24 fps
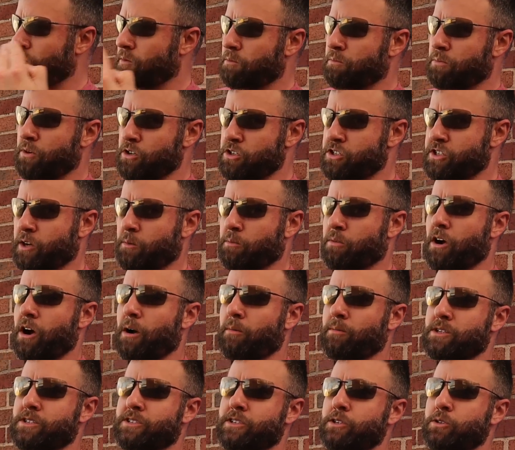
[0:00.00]
pushing
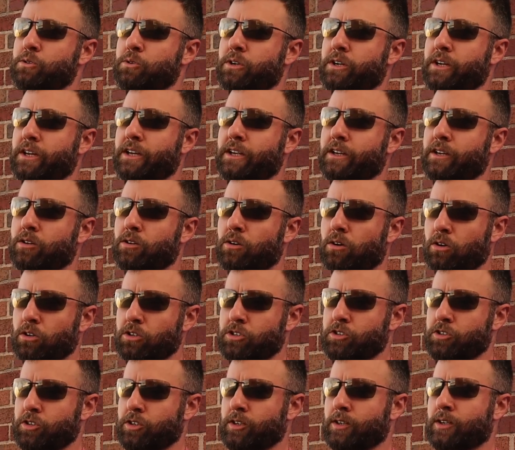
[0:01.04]
promiscuity in
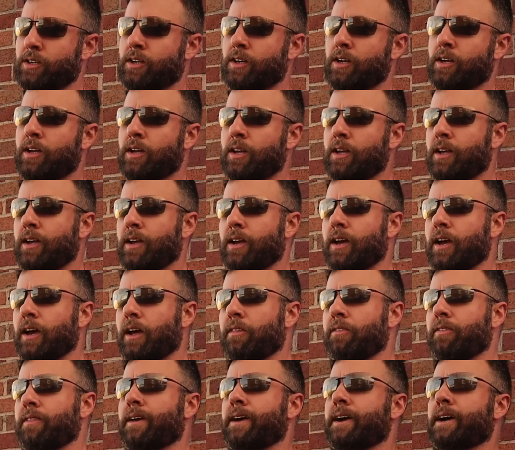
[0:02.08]
culture,
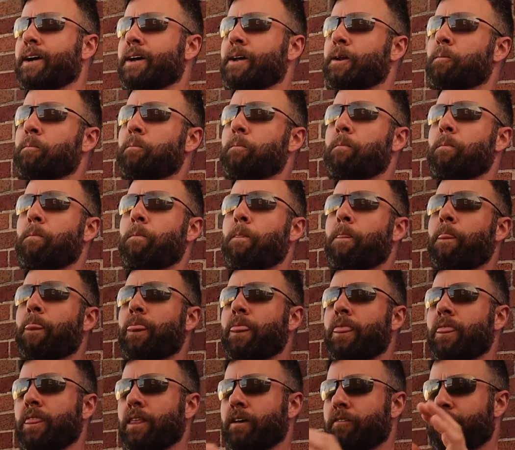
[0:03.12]
and then
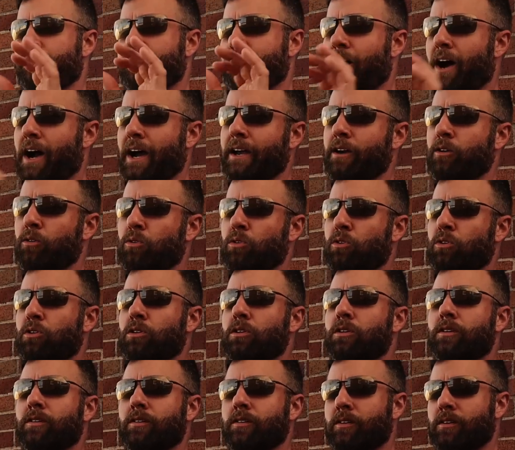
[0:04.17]
the
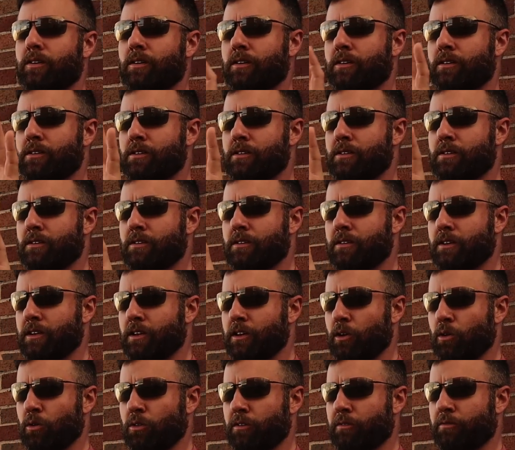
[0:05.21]
final,
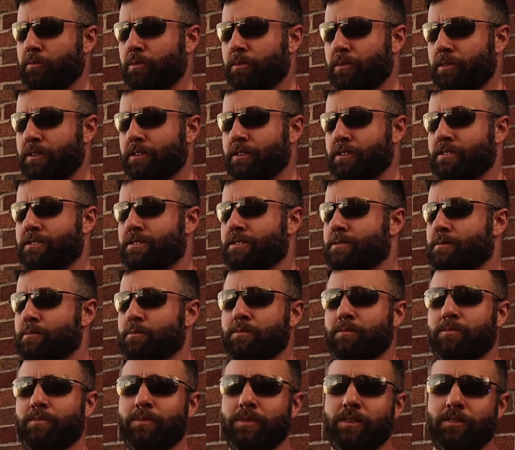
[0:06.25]
the
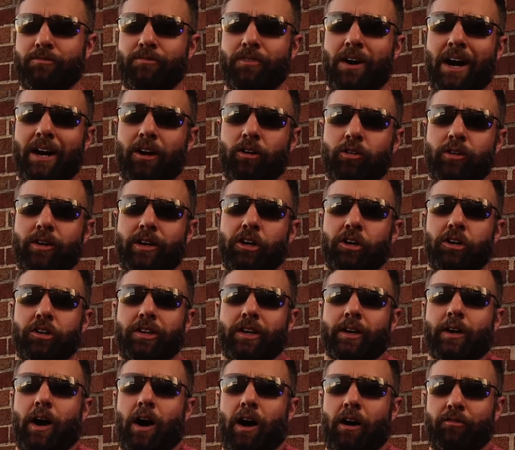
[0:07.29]
final nail in
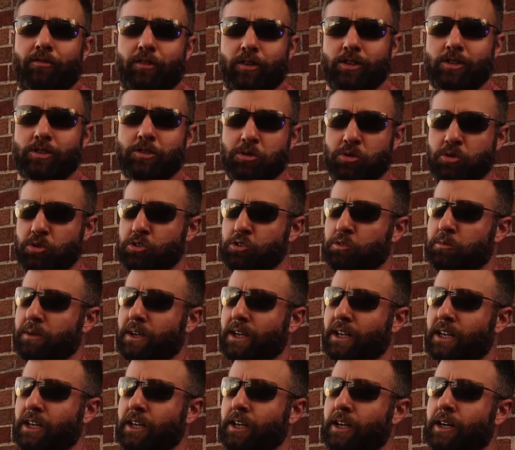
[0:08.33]
the coffin, social
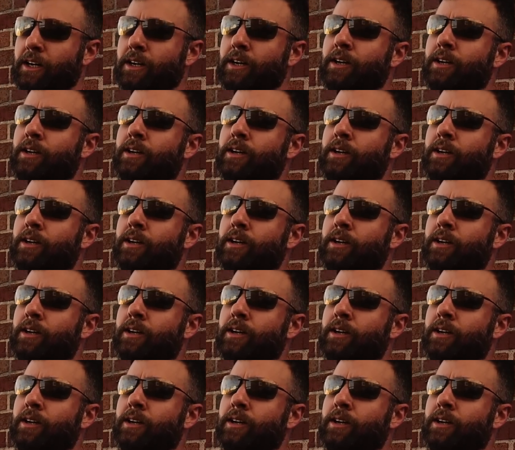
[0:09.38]
media,